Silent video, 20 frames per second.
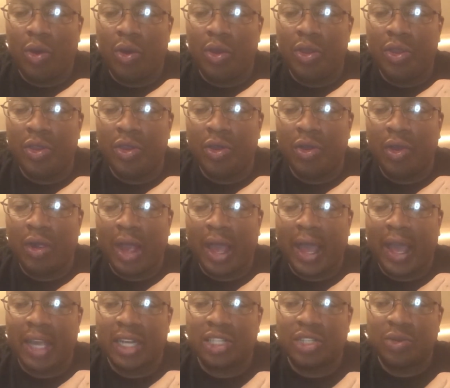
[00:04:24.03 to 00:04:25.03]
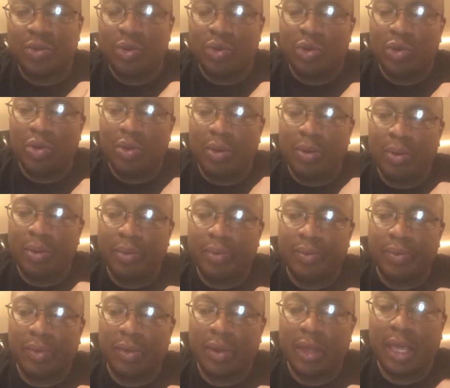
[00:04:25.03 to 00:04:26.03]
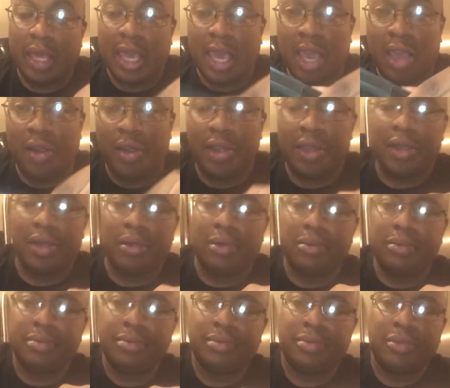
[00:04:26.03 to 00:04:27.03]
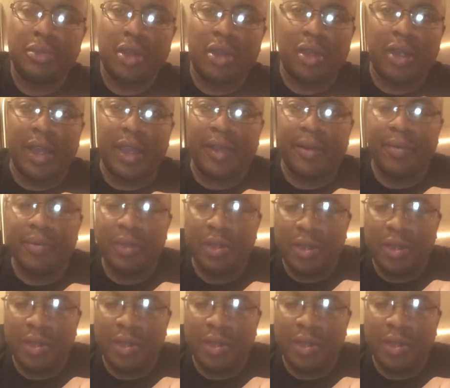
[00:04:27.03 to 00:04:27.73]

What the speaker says: on your actual carrier. All right.